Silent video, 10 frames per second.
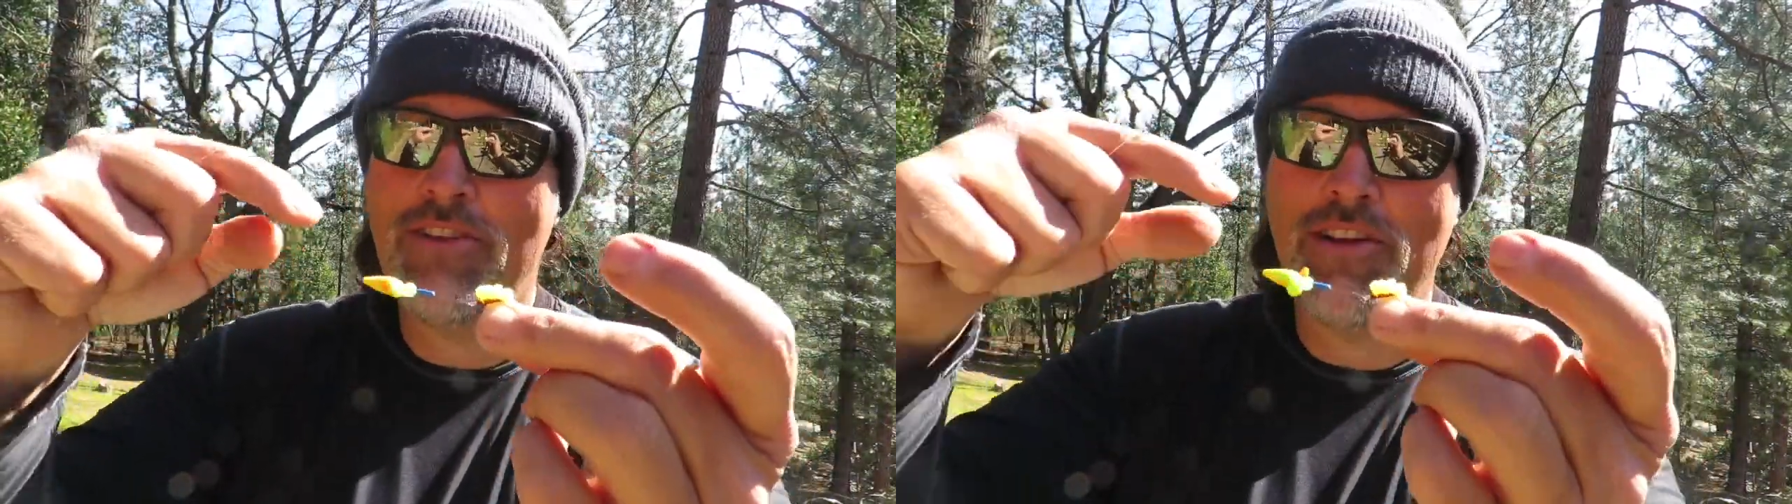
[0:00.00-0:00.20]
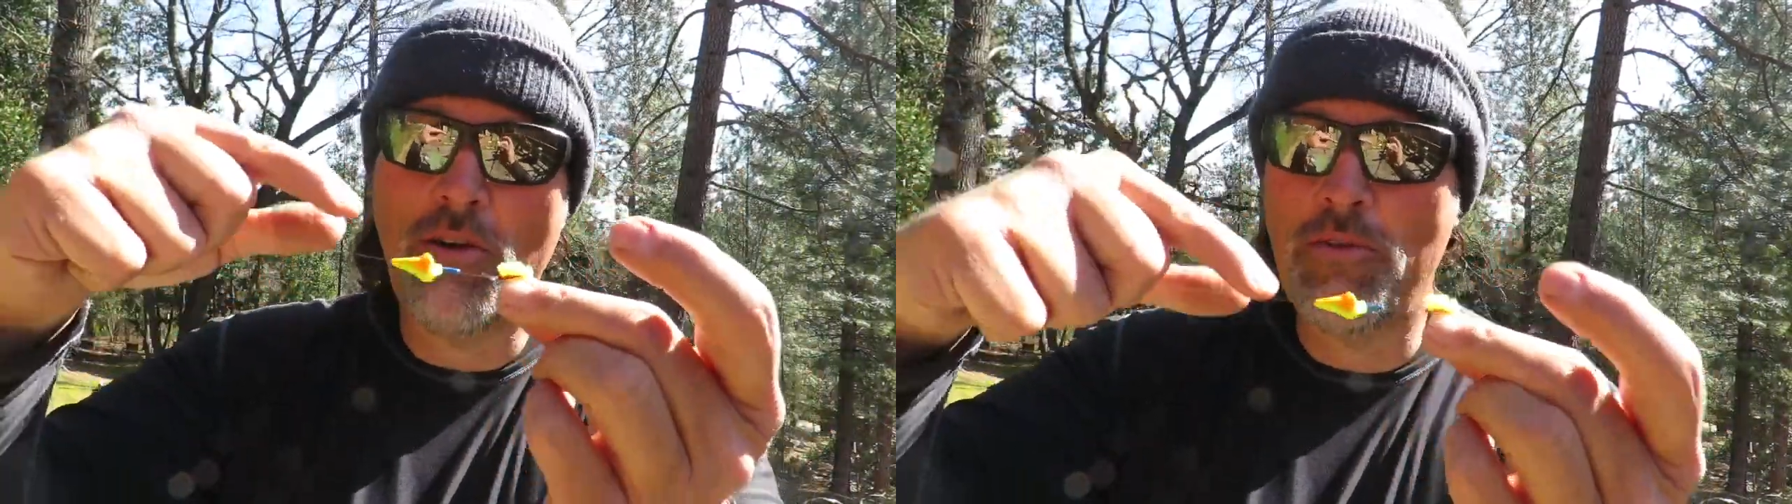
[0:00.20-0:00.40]

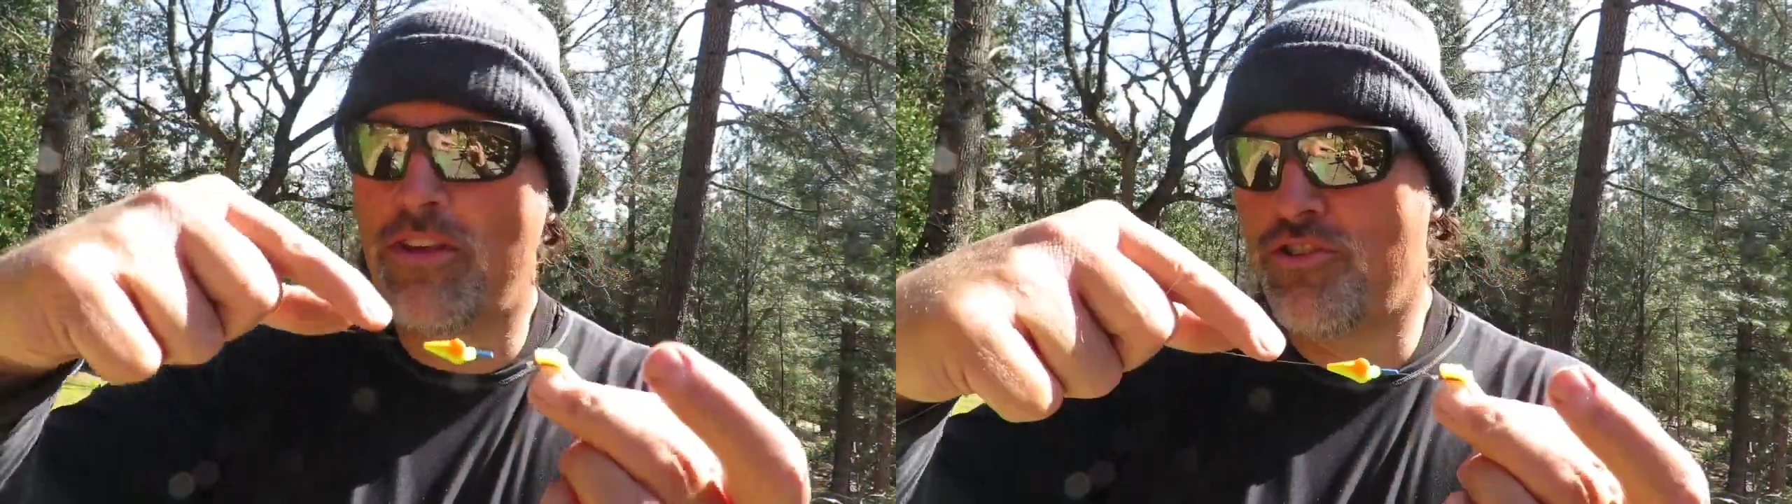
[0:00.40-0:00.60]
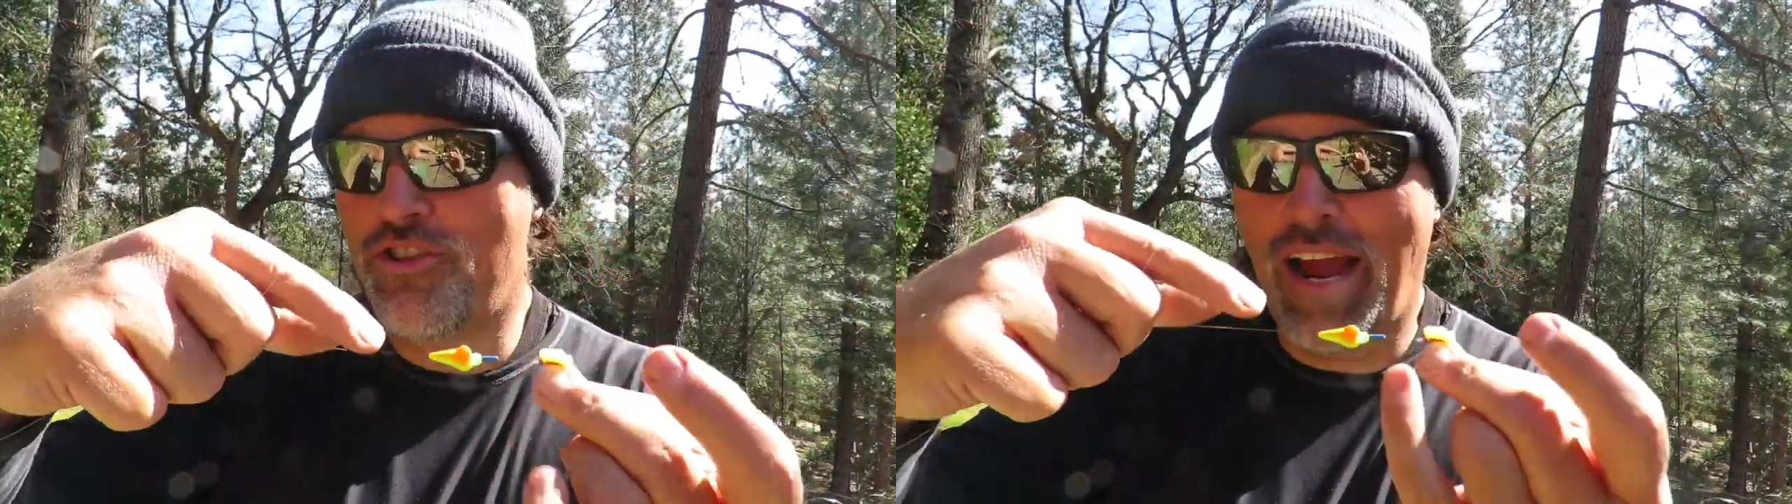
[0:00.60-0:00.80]
You can go with
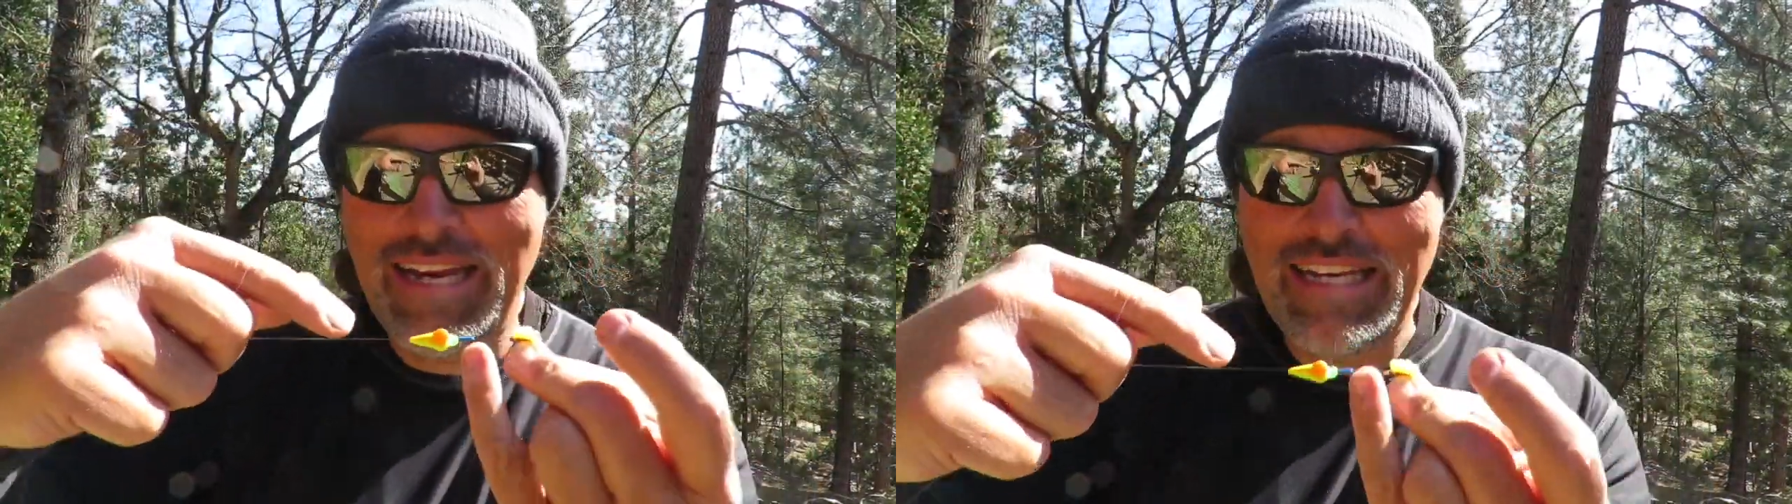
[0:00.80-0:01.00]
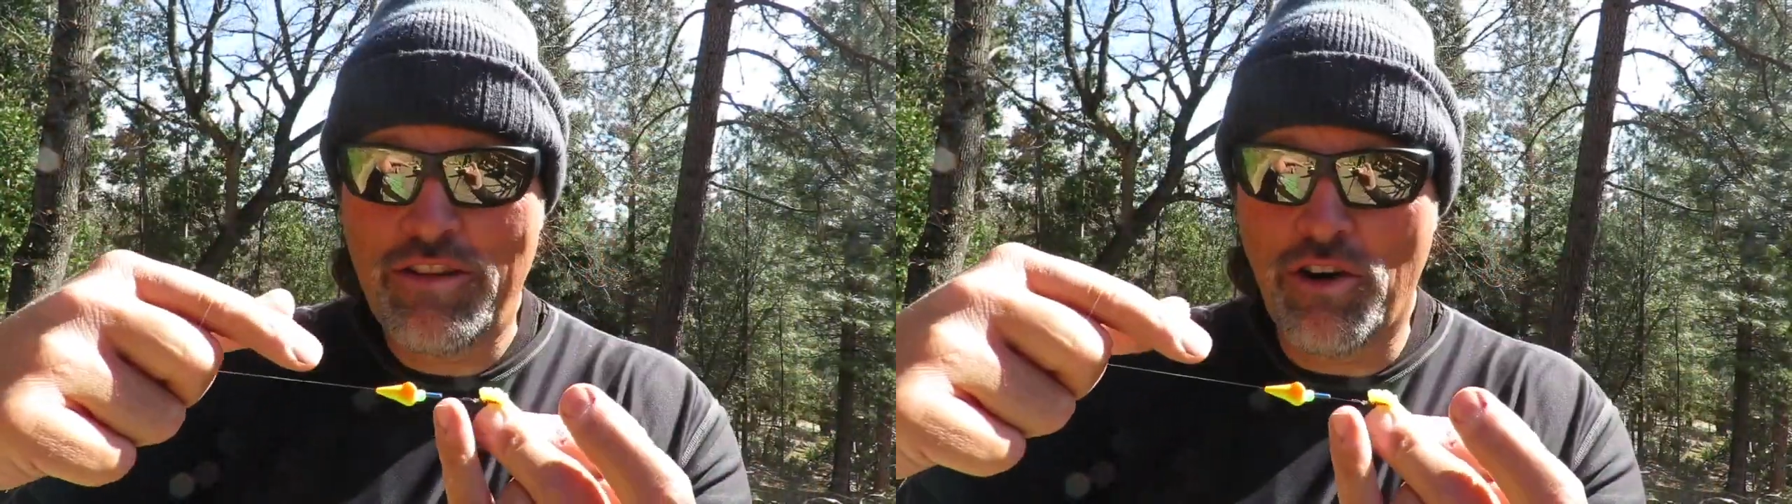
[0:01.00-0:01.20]
a
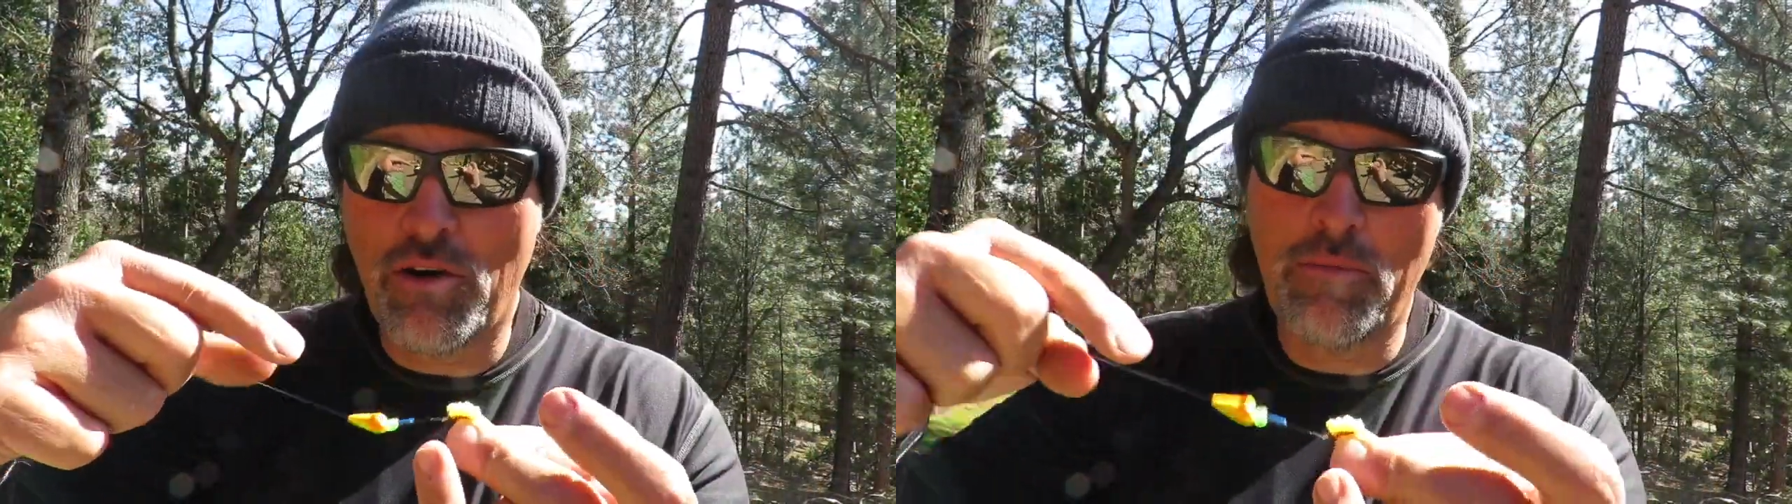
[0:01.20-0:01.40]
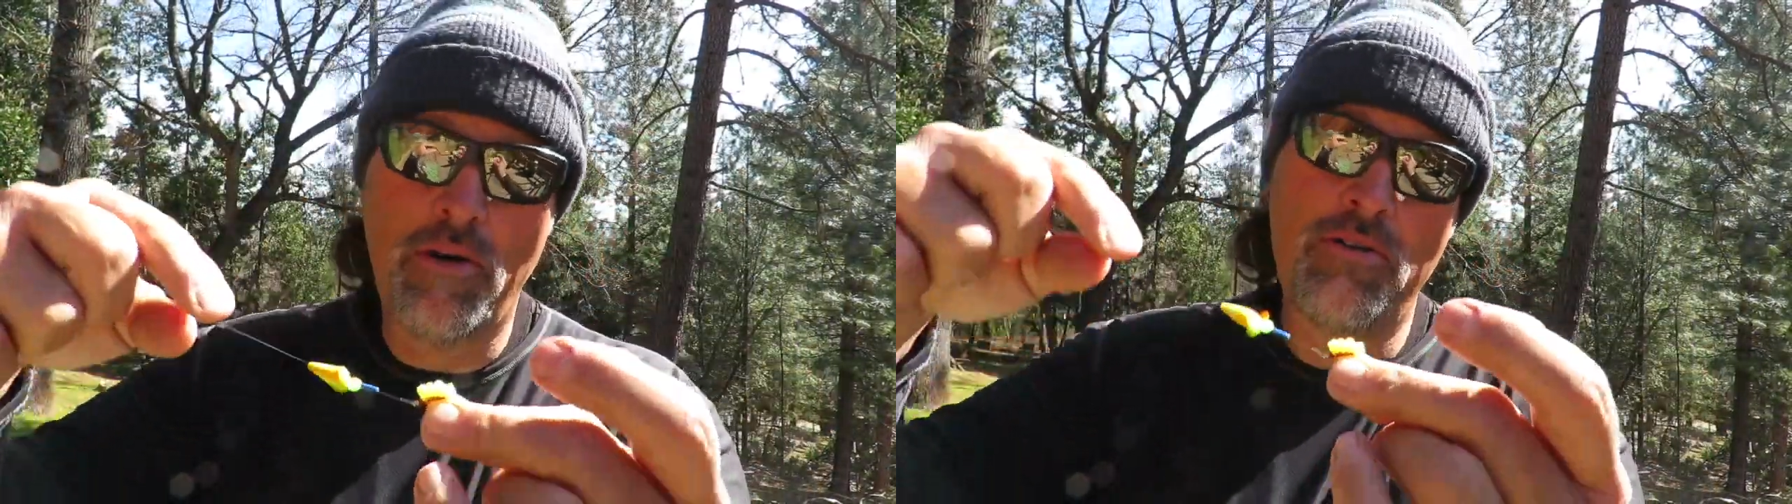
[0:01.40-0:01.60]
shiny
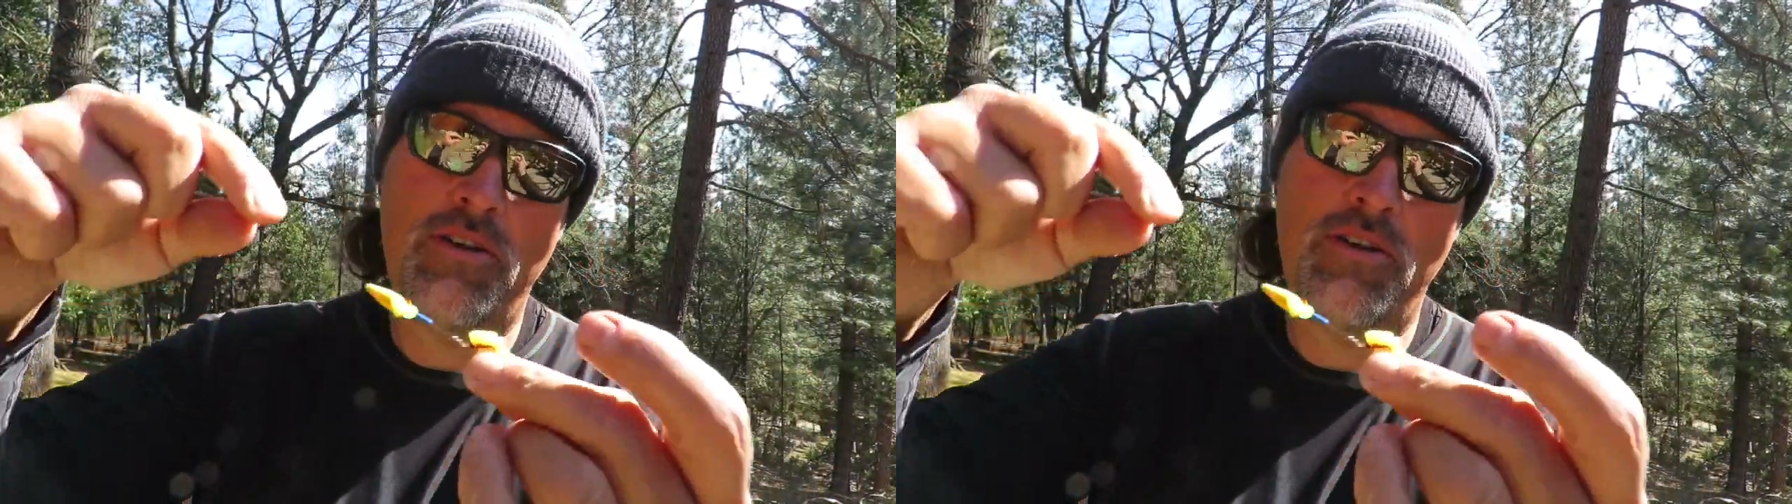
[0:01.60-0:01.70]
turbo.